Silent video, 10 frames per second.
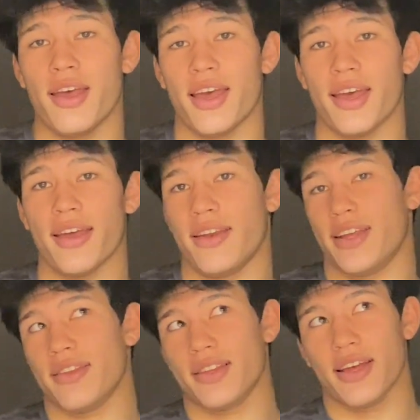
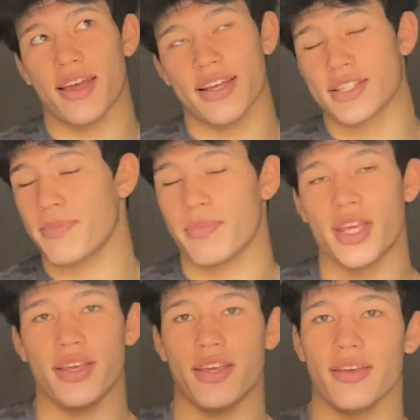and the
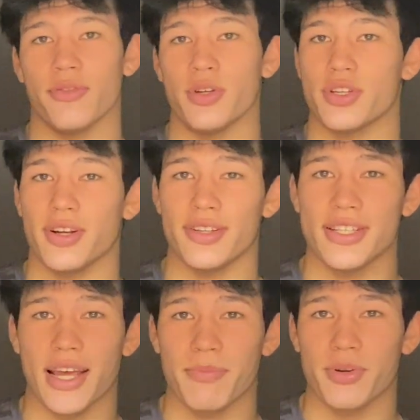S&P returned
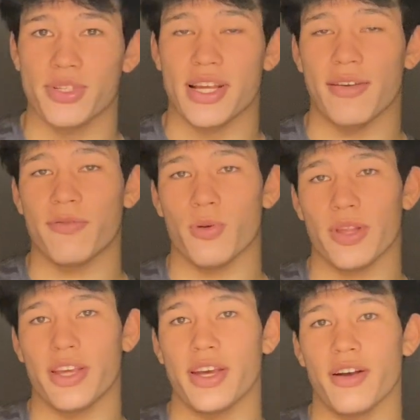10% for
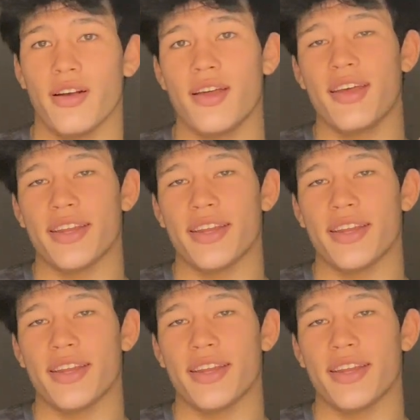the year.